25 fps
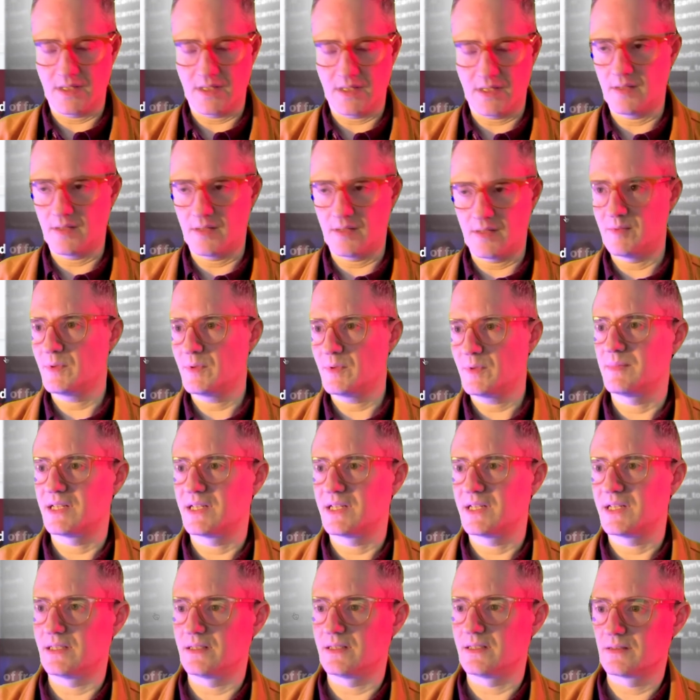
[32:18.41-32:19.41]
come back here,
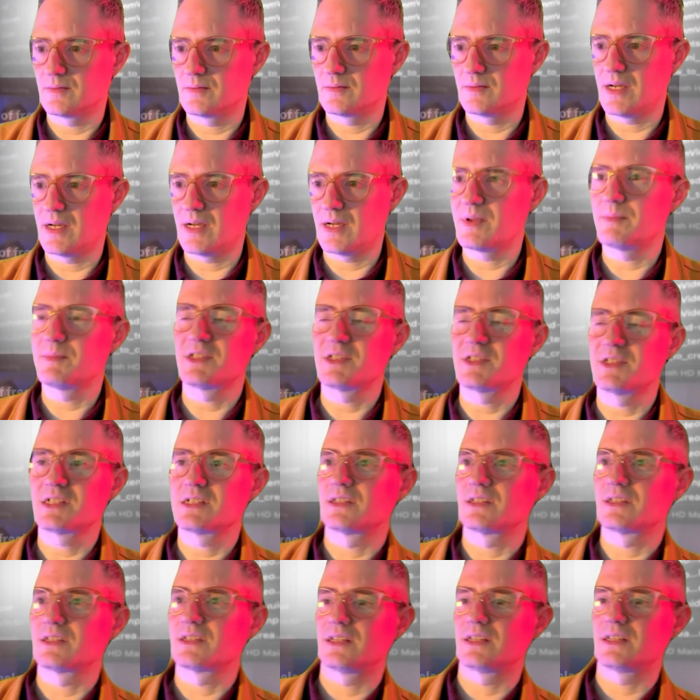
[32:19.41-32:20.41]
look, I'm just
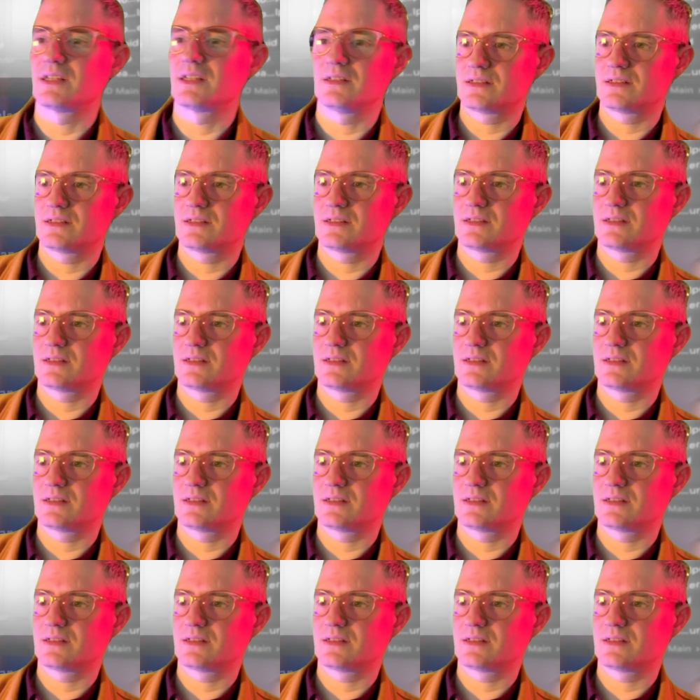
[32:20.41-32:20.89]
looking at this thing.